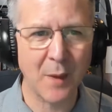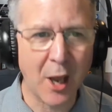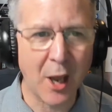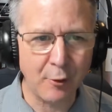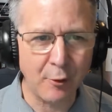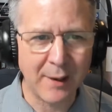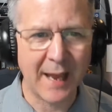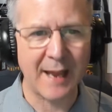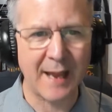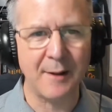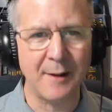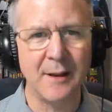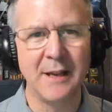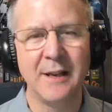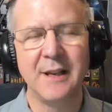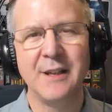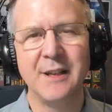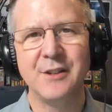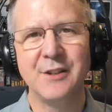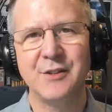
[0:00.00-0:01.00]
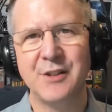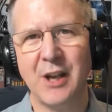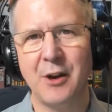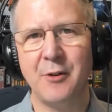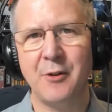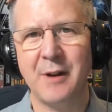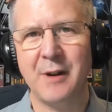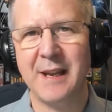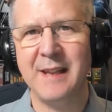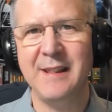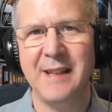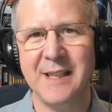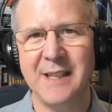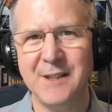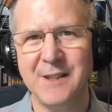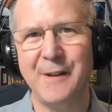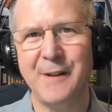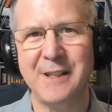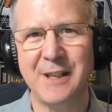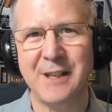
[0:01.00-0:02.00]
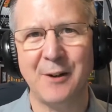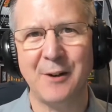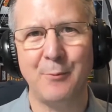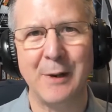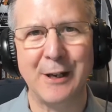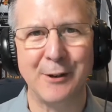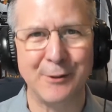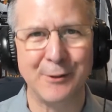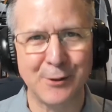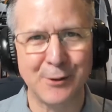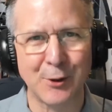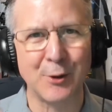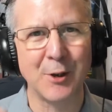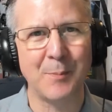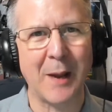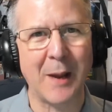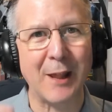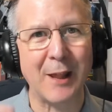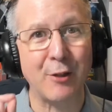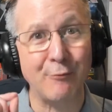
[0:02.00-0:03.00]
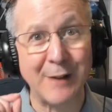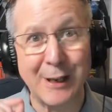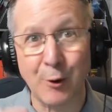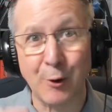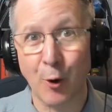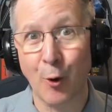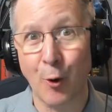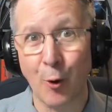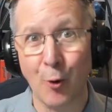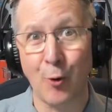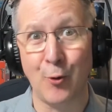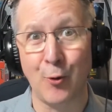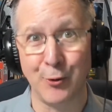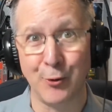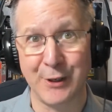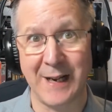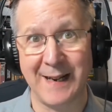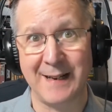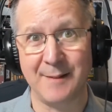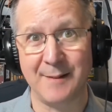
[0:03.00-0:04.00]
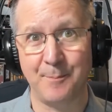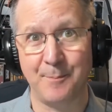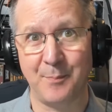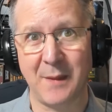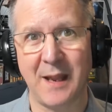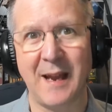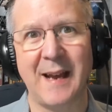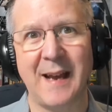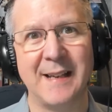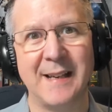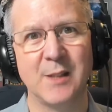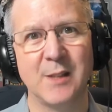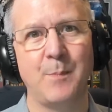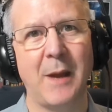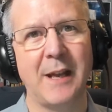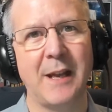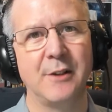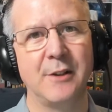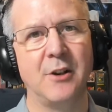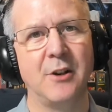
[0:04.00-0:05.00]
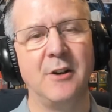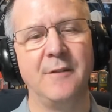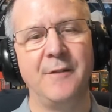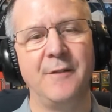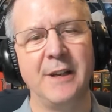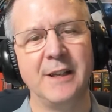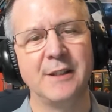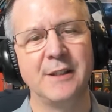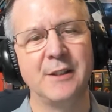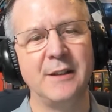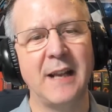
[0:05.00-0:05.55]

Okay, so in this video, we're going to talk about the recording aspect of it.